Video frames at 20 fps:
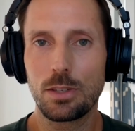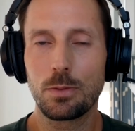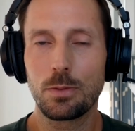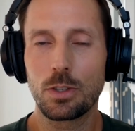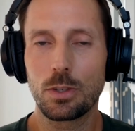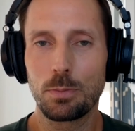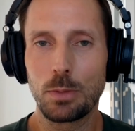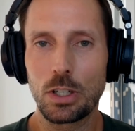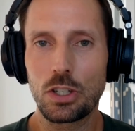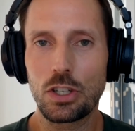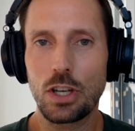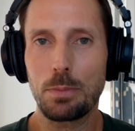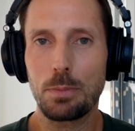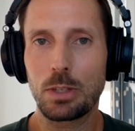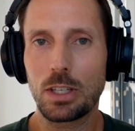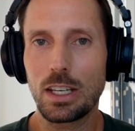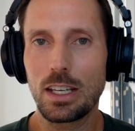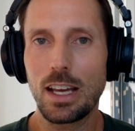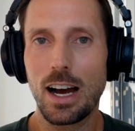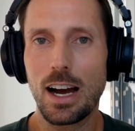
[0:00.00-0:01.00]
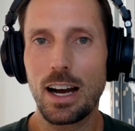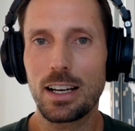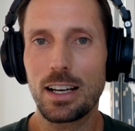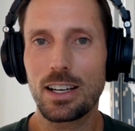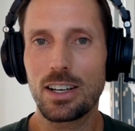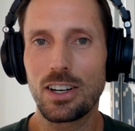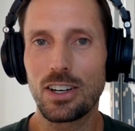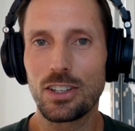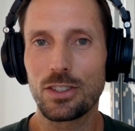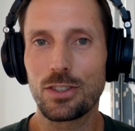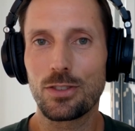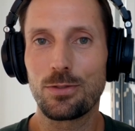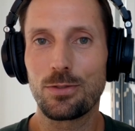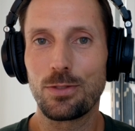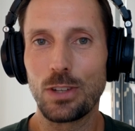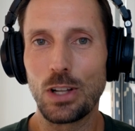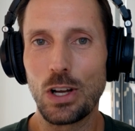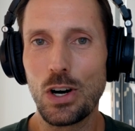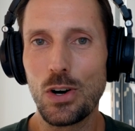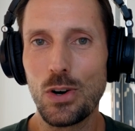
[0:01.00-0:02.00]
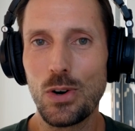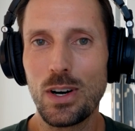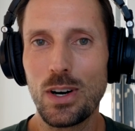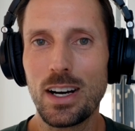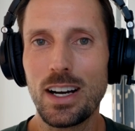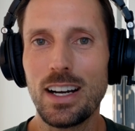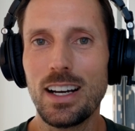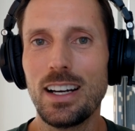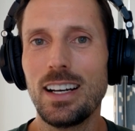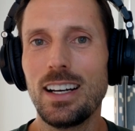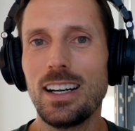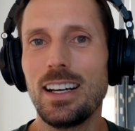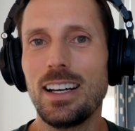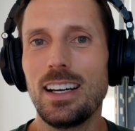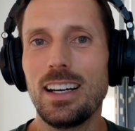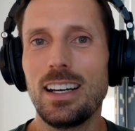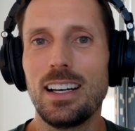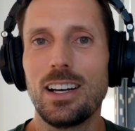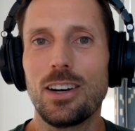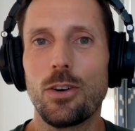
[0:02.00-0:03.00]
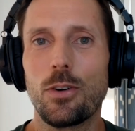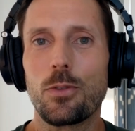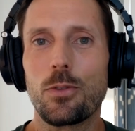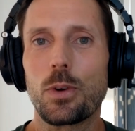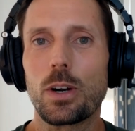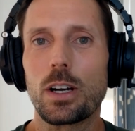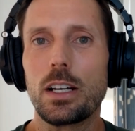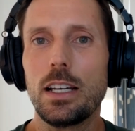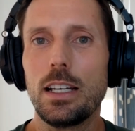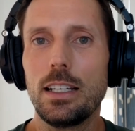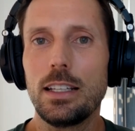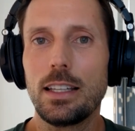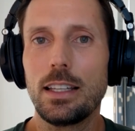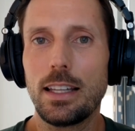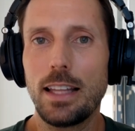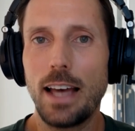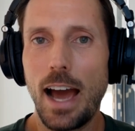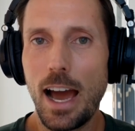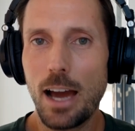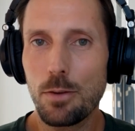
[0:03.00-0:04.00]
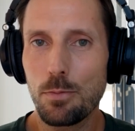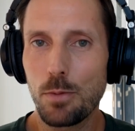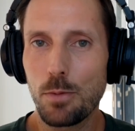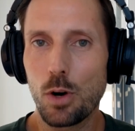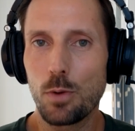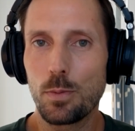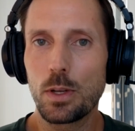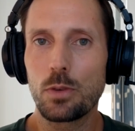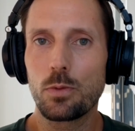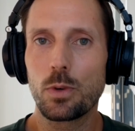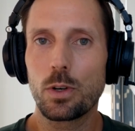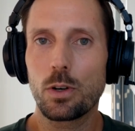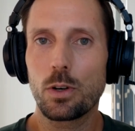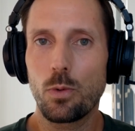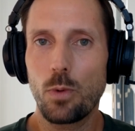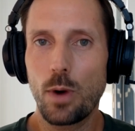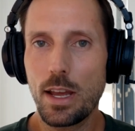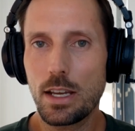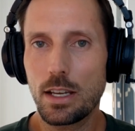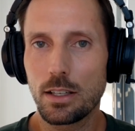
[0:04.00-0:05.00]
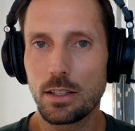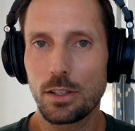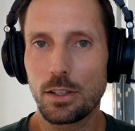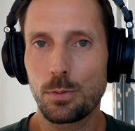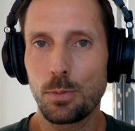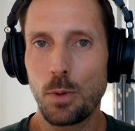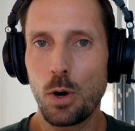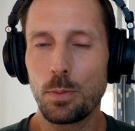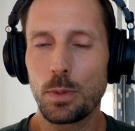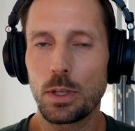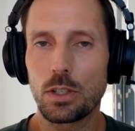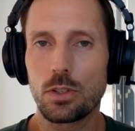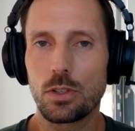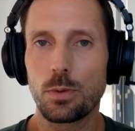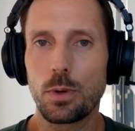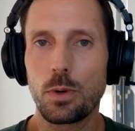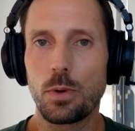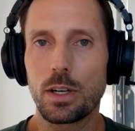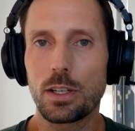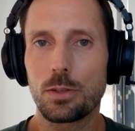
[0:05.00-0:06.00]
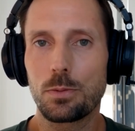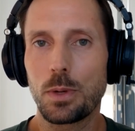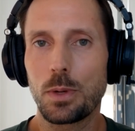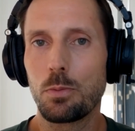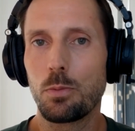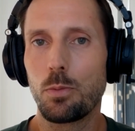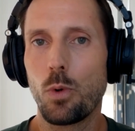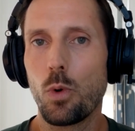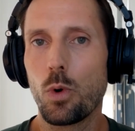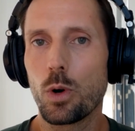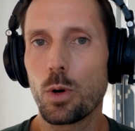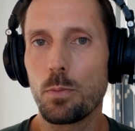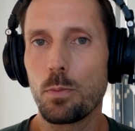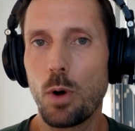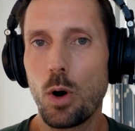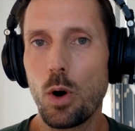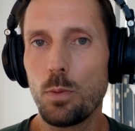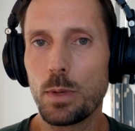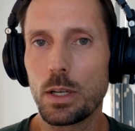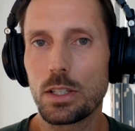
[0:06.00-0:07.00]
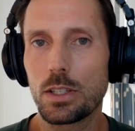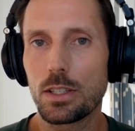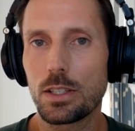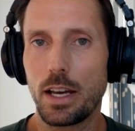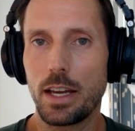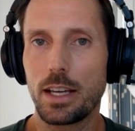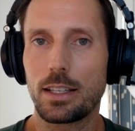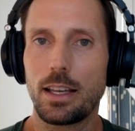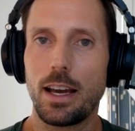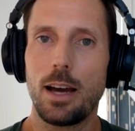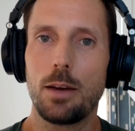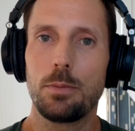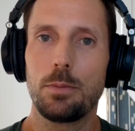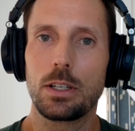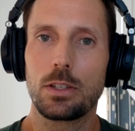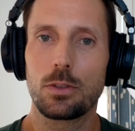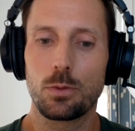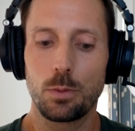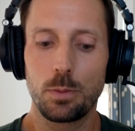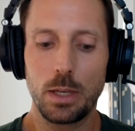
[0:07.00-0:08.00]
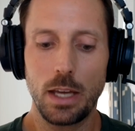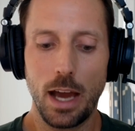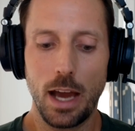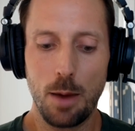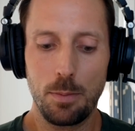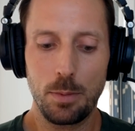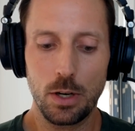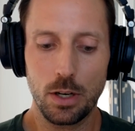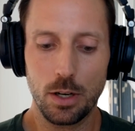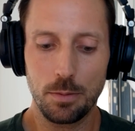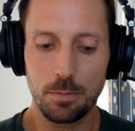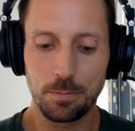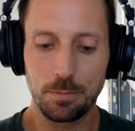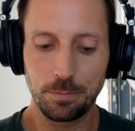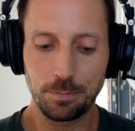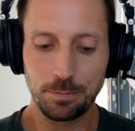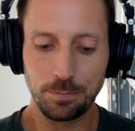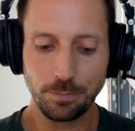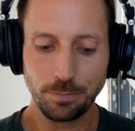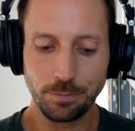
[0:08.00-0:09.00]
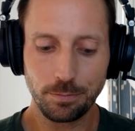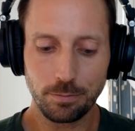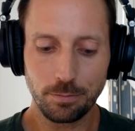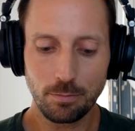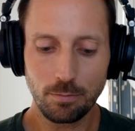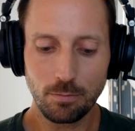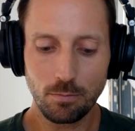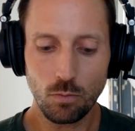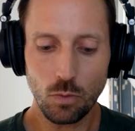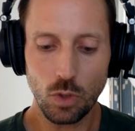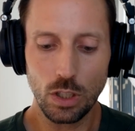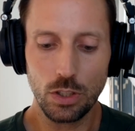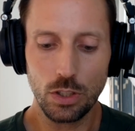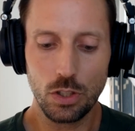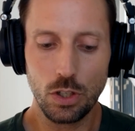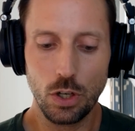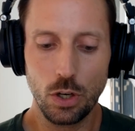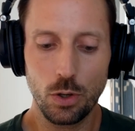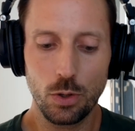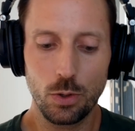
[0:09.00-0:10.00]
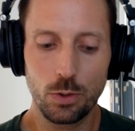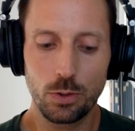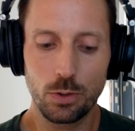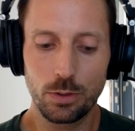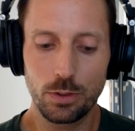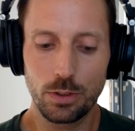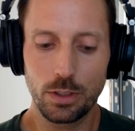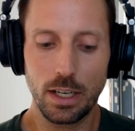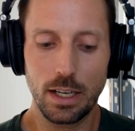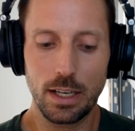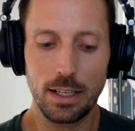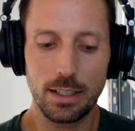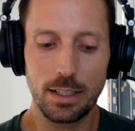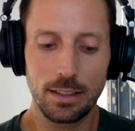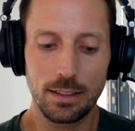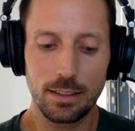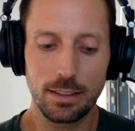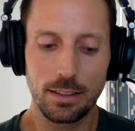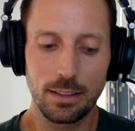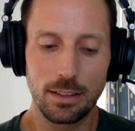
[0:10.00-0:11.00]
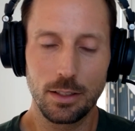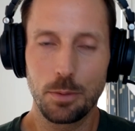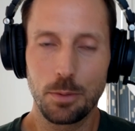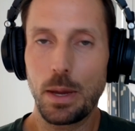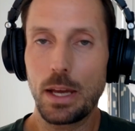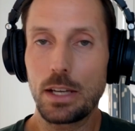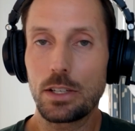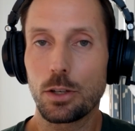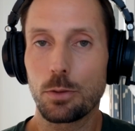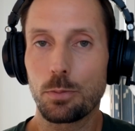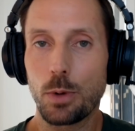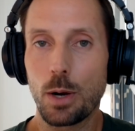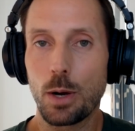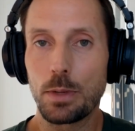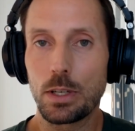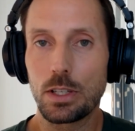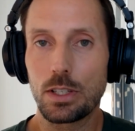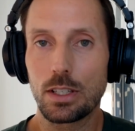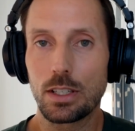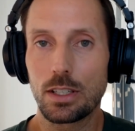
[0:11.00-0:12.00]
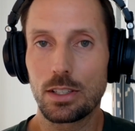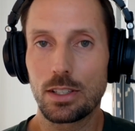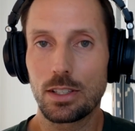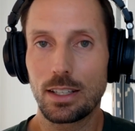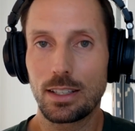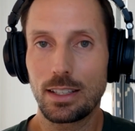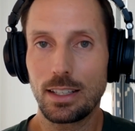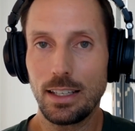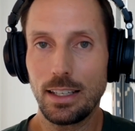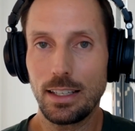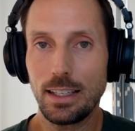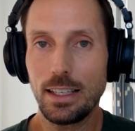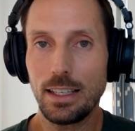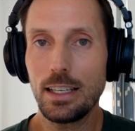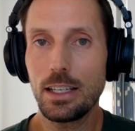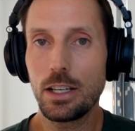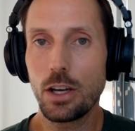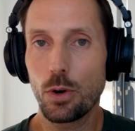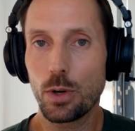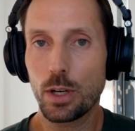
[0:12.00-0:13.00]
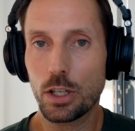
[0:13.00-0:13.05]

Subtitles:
Csikszentmihalyi calls flow. When we're in that moment, we're awake in this moment. So we want to spend more moments like that because we'll be happier. So the basic premise is that the egoic